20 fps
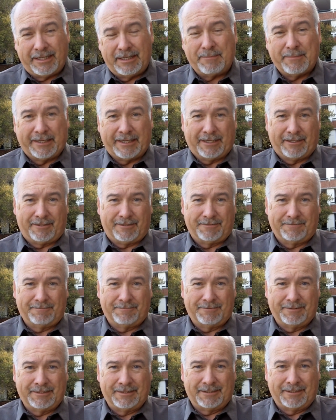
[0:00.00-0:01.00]
email
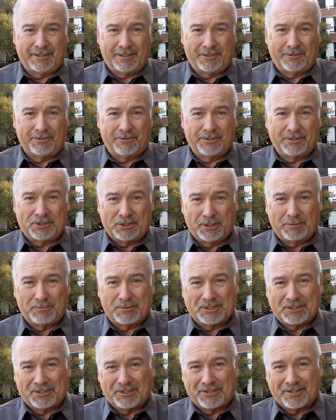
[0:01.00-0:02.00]
under the
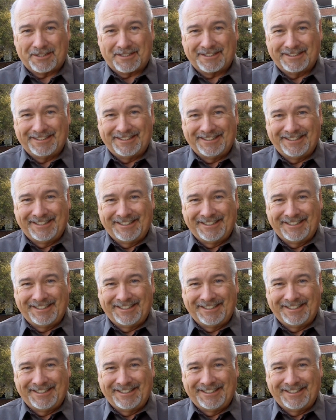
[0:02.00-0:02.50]
Jumpstart.